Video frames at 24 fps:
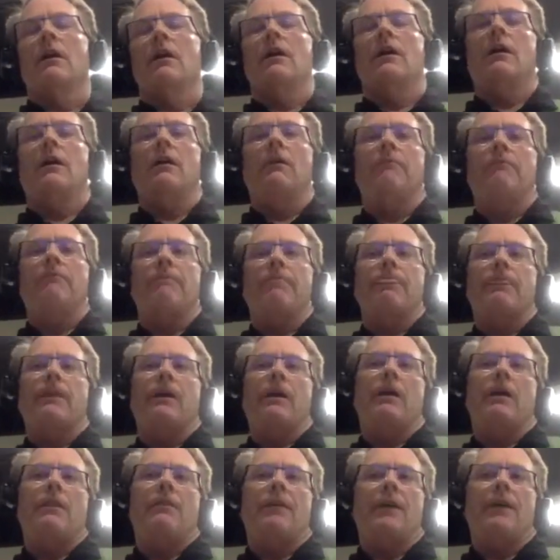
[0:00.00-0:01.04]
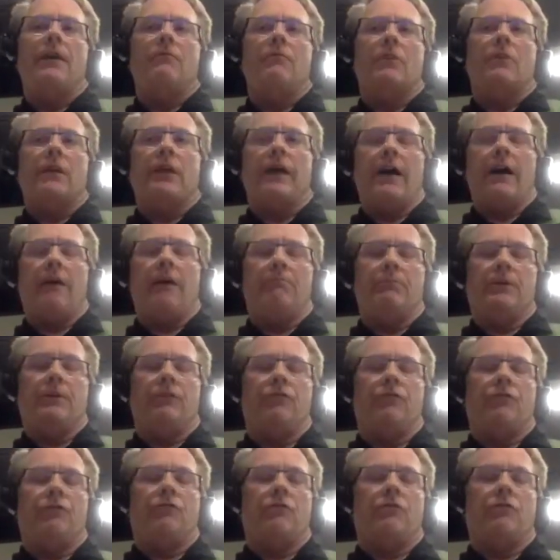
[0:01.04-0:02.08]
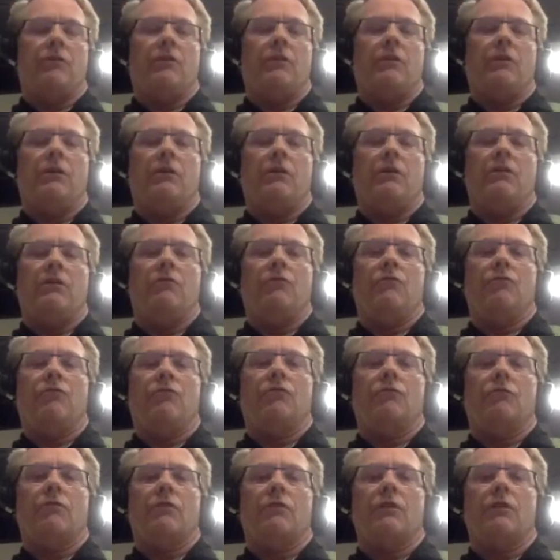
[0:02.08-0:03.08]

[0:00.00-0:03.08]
And then what happens is